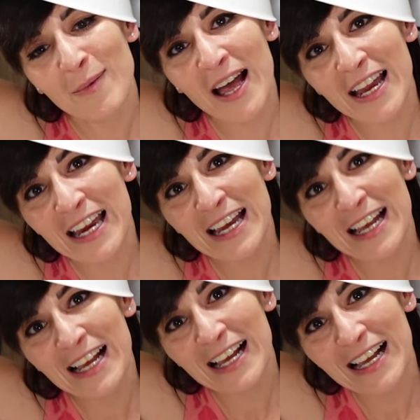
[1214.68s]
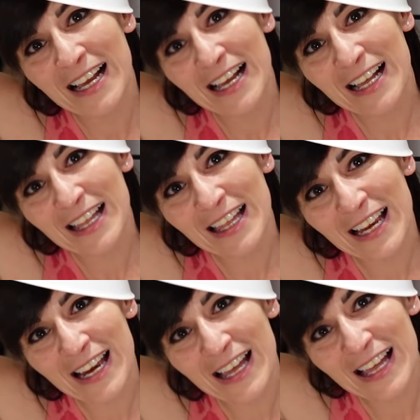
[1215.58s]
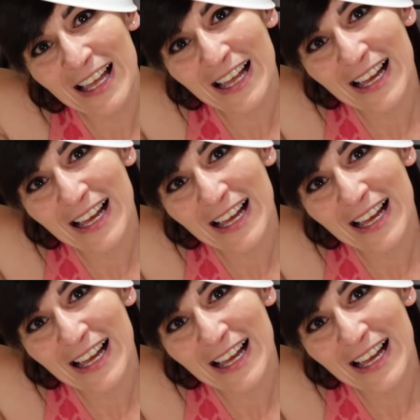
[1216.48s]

Bye. Don't see it.